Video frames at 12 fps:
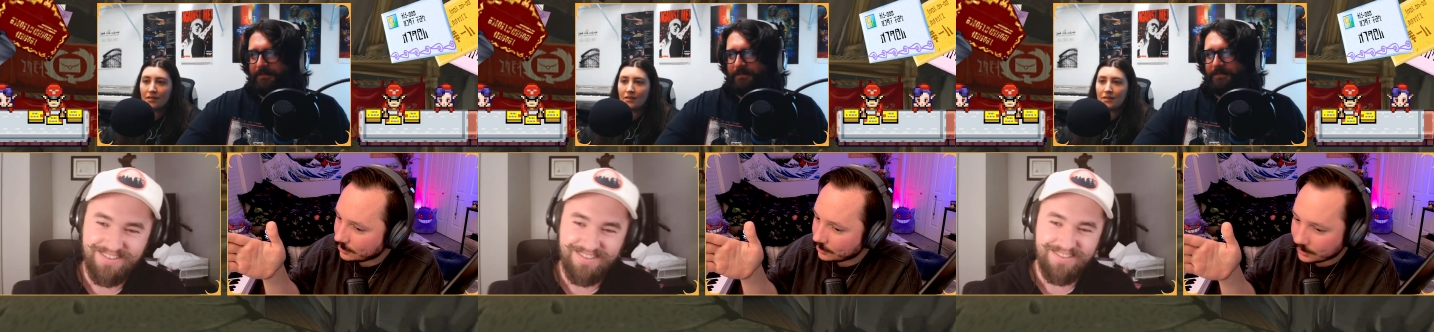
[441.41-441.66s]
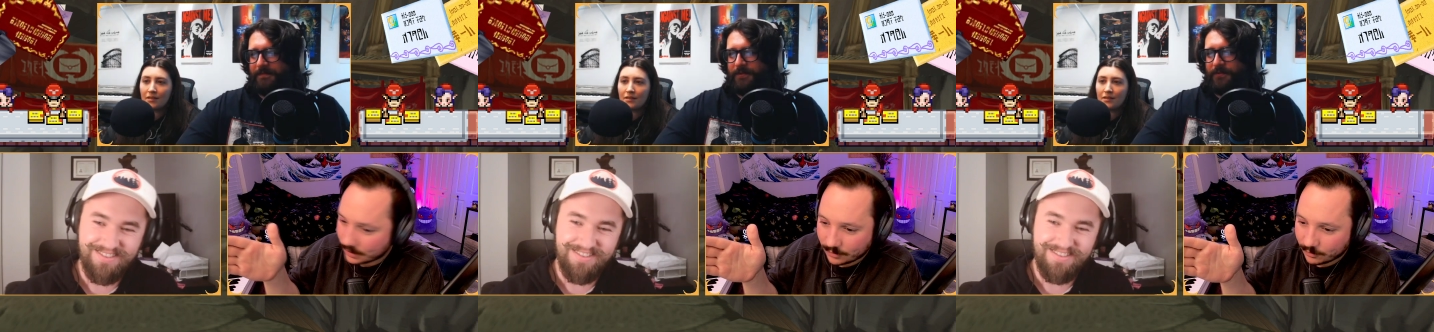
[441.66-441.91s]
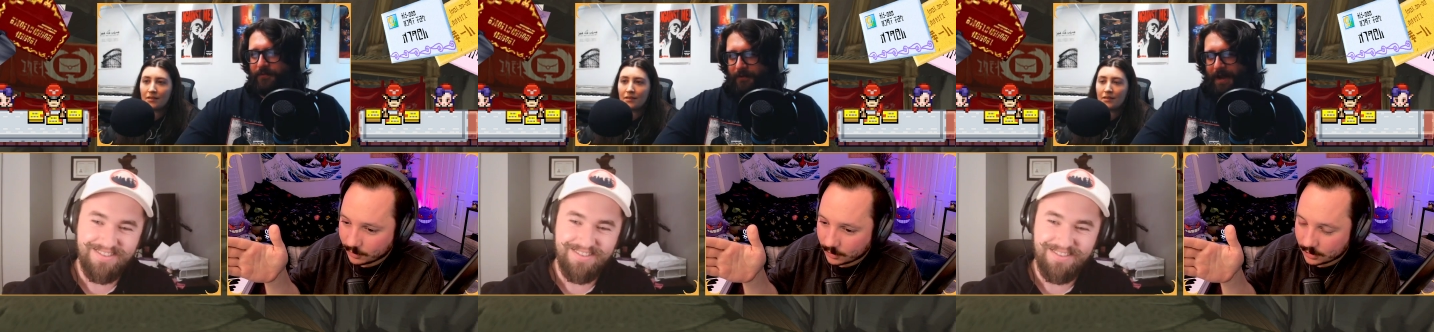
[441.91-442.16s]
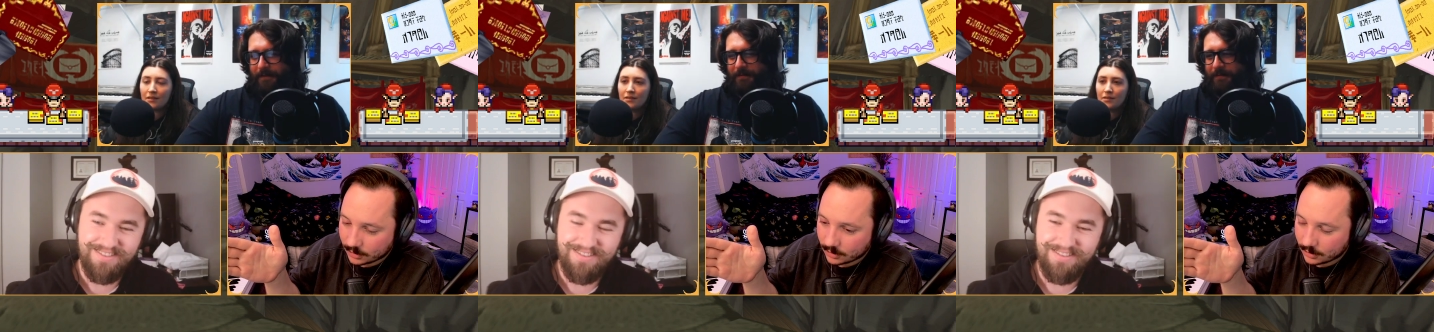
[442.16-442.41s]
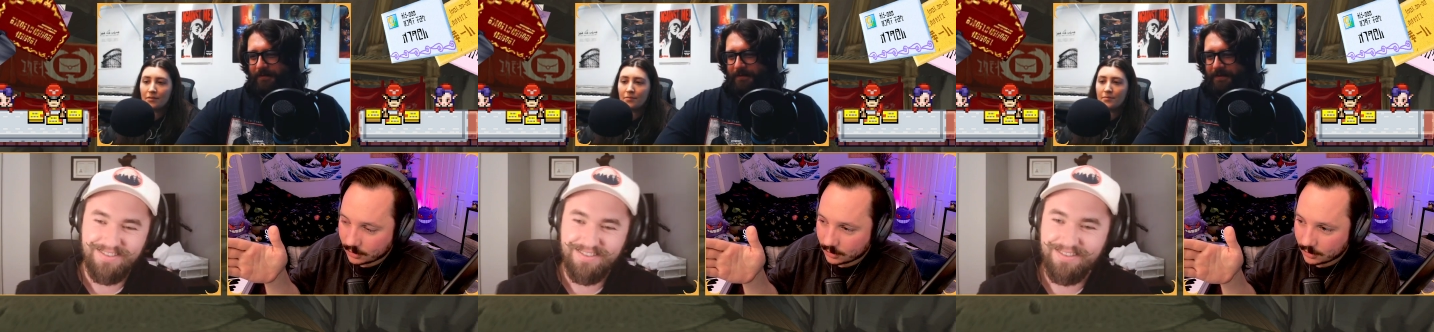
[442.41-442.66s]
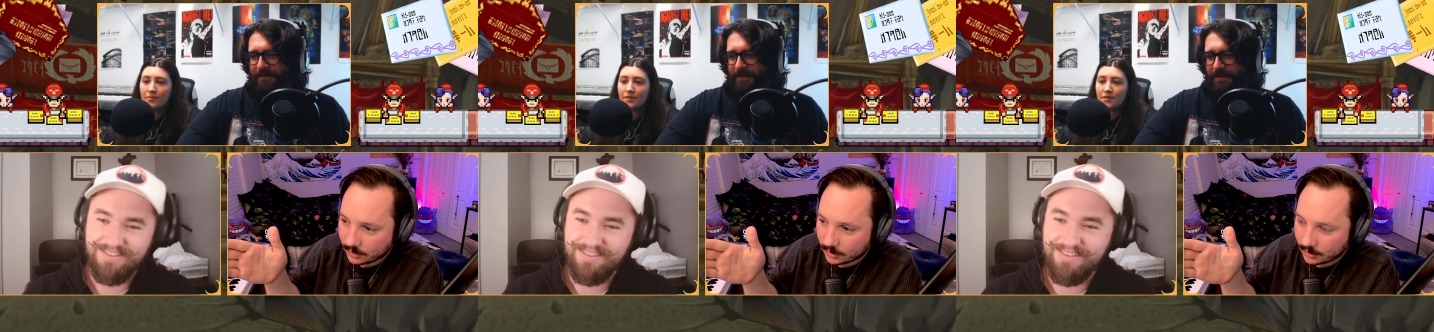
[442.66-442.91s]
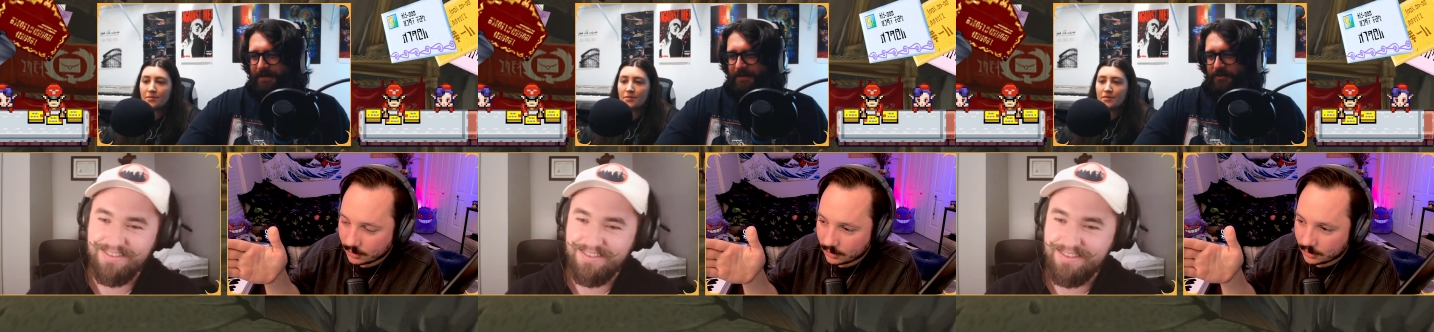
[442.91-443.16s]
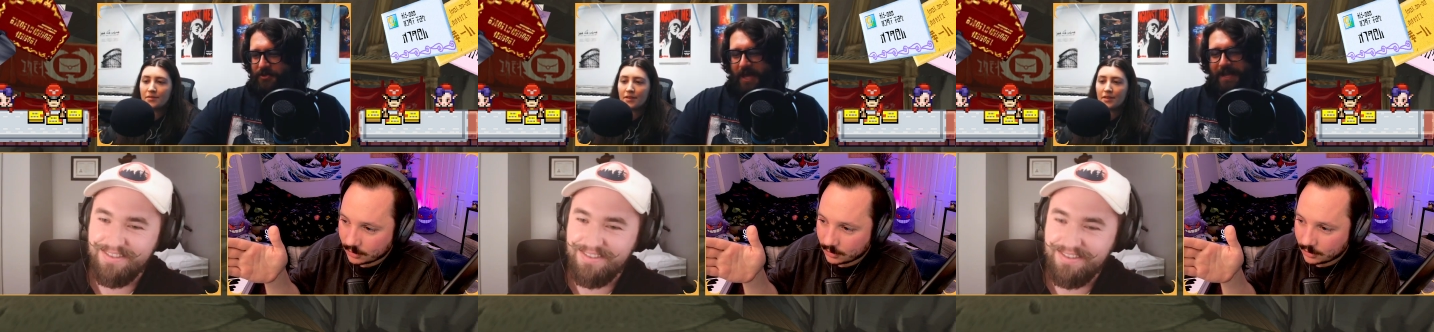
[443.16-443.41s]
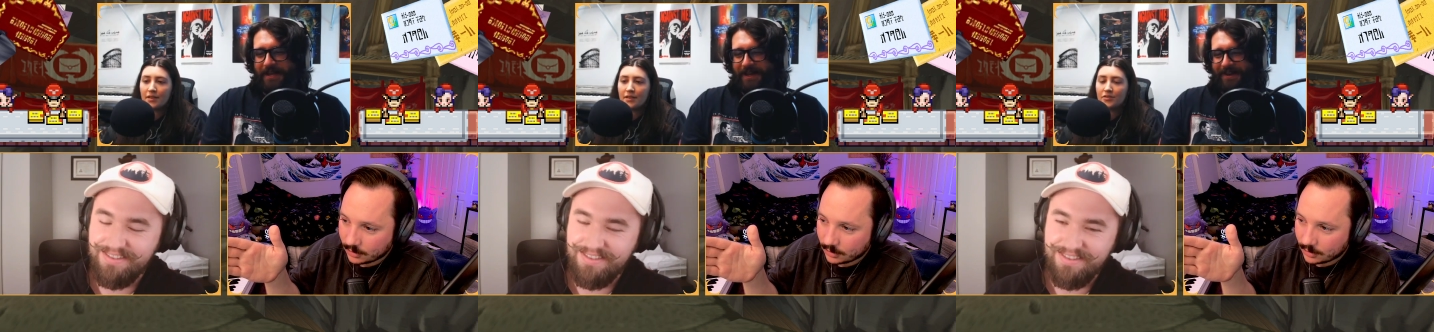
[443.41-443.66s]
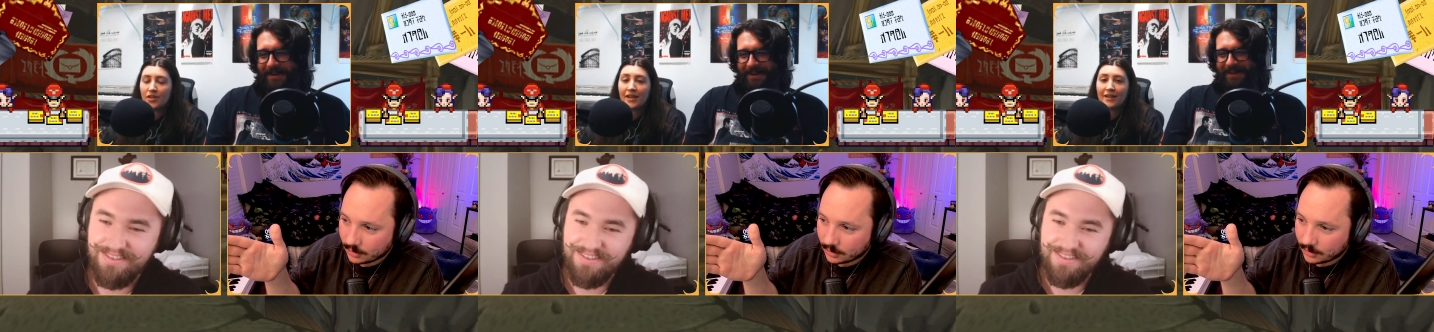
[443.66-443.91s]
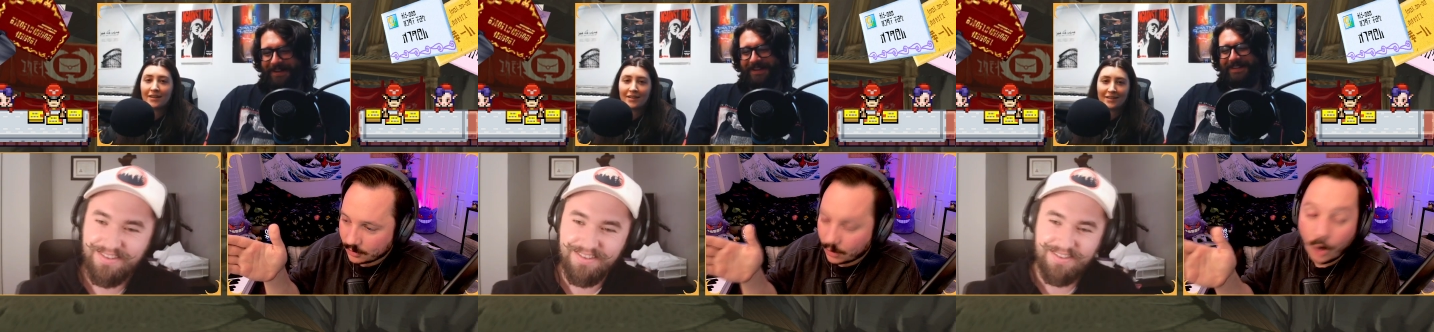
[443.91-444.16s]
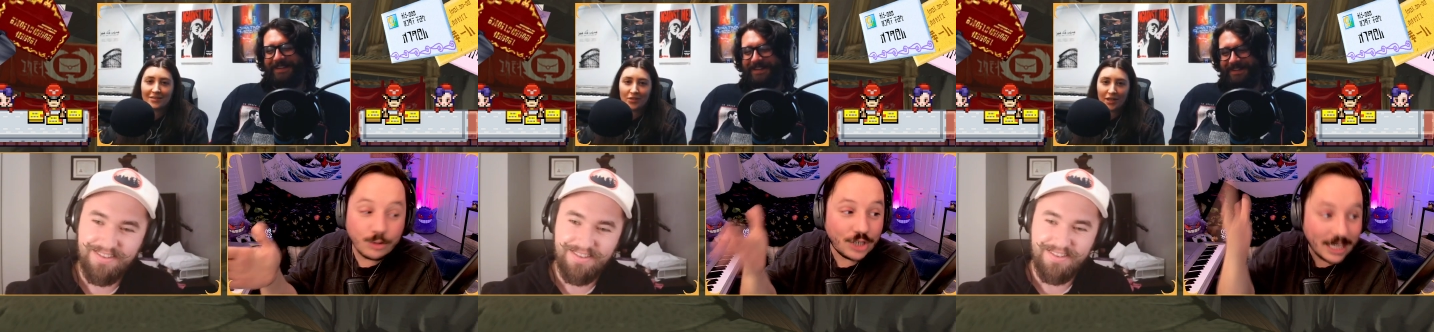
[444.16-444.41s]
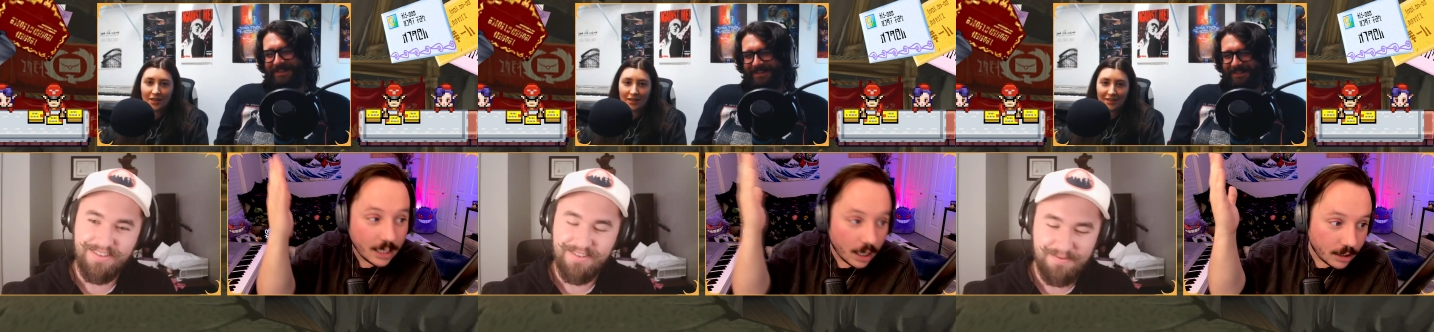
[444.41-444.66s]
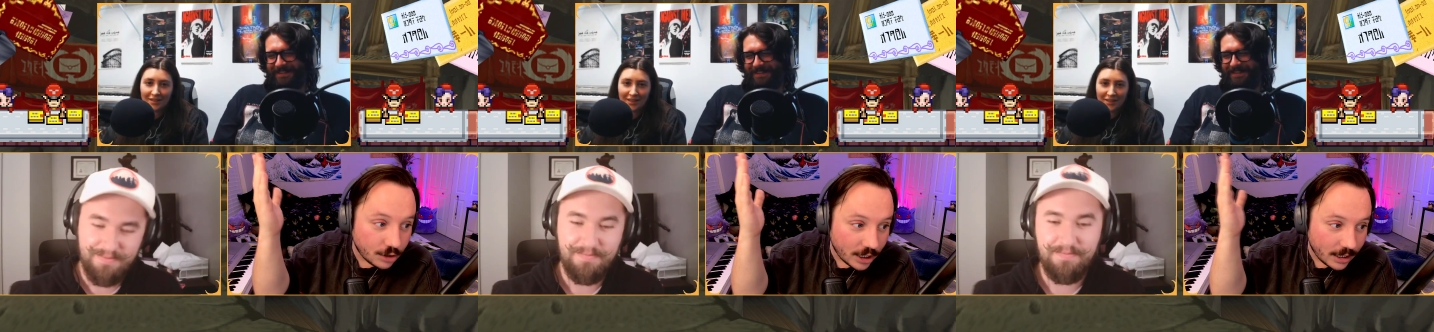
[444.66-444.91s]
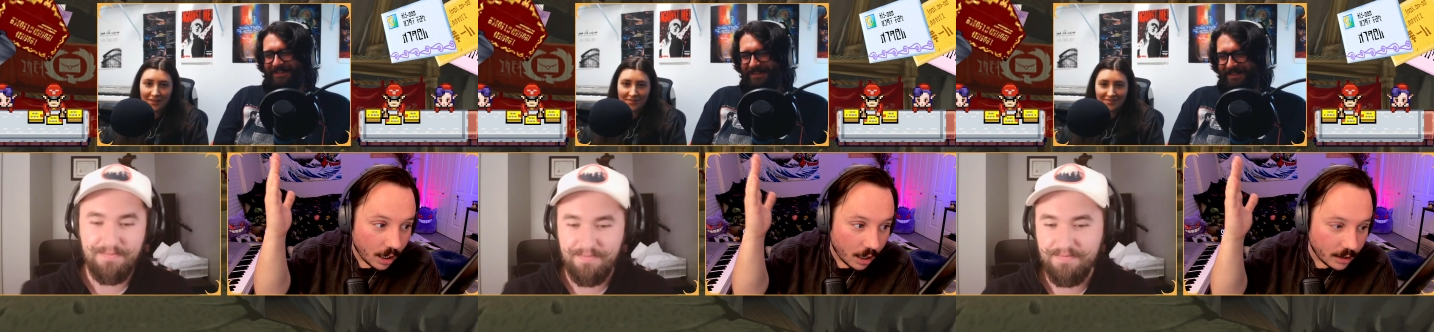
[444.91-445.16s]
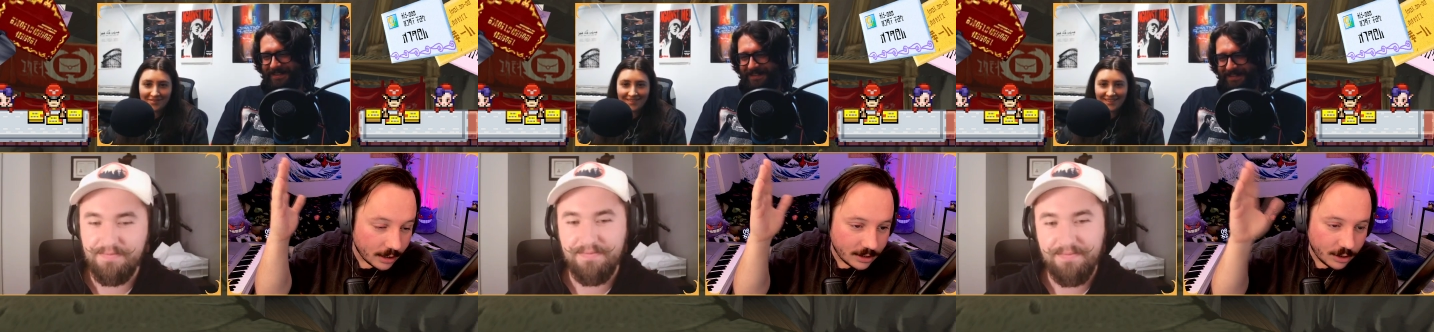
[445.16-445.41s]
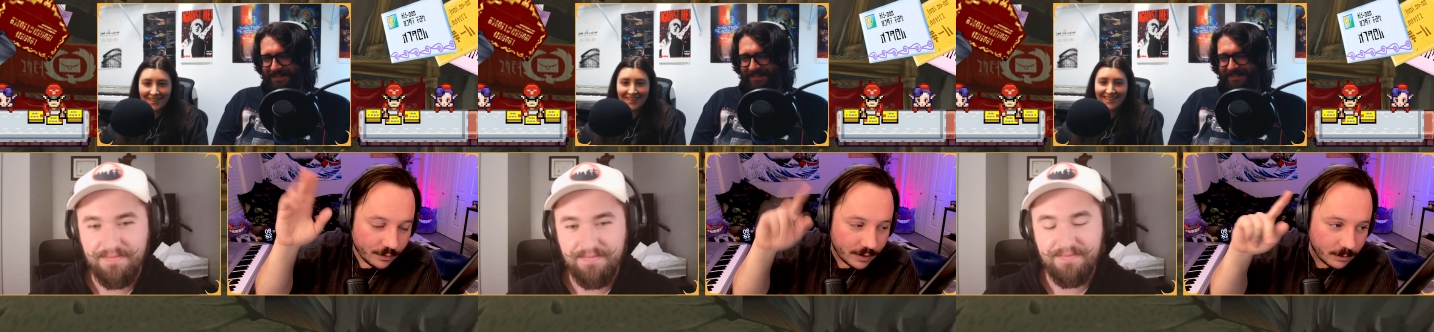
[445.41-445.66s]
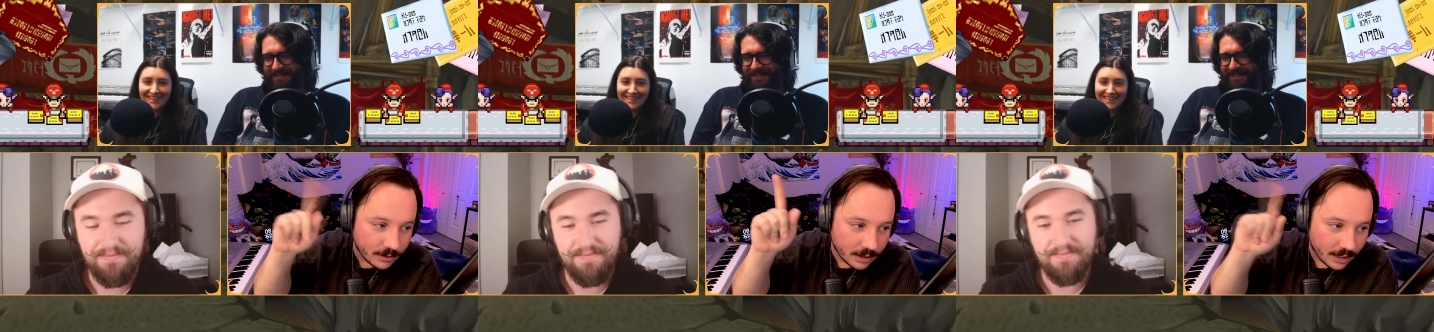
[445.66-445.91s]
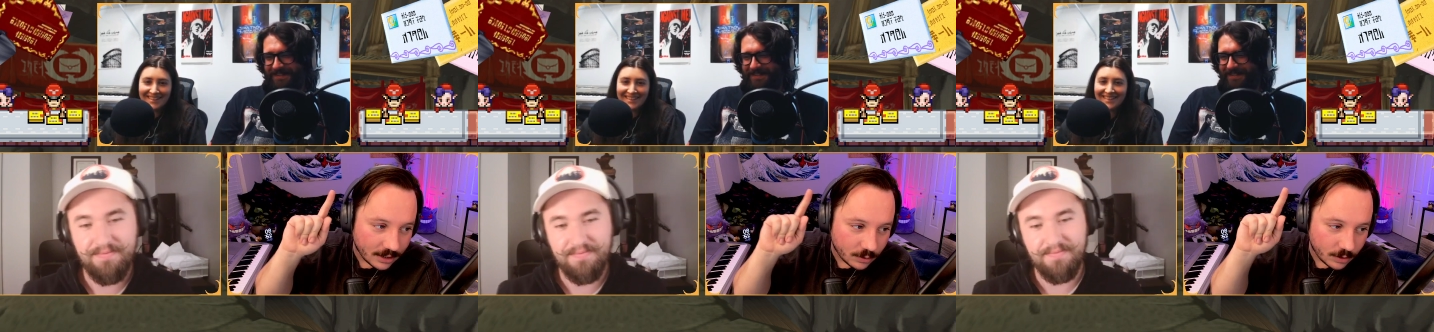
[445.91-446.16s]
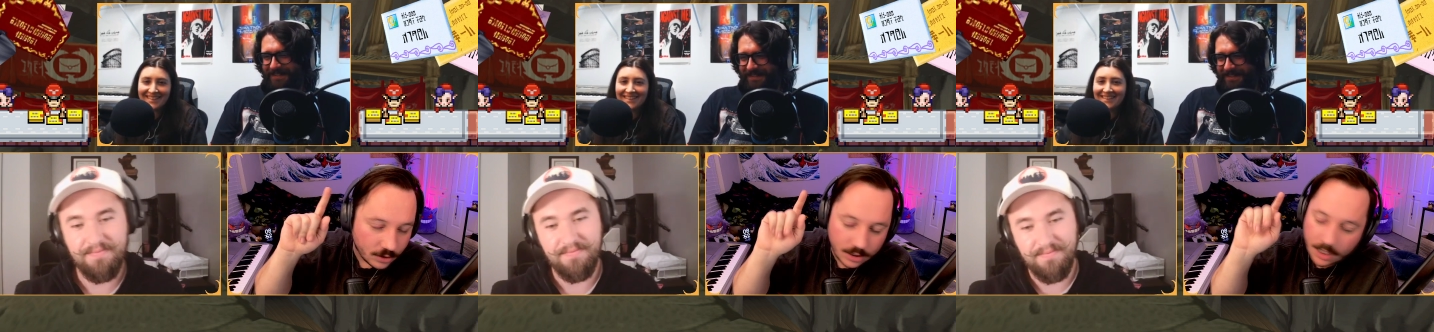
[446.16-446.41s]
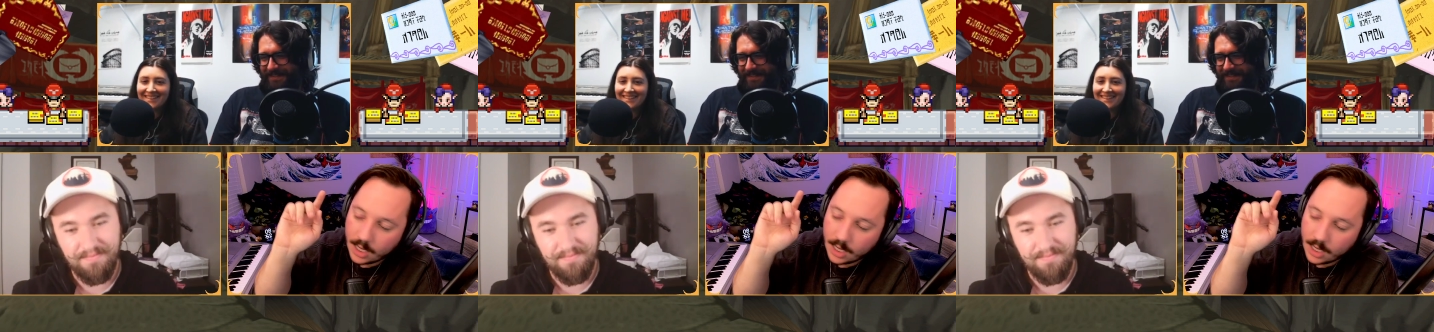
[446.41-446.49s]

Speaker 1: is that a different person? Um, this was Jenga. Uh, Jenga. Oh, Jenga. Jenga. Yeah. Jenga. Nintendo fan was the last question.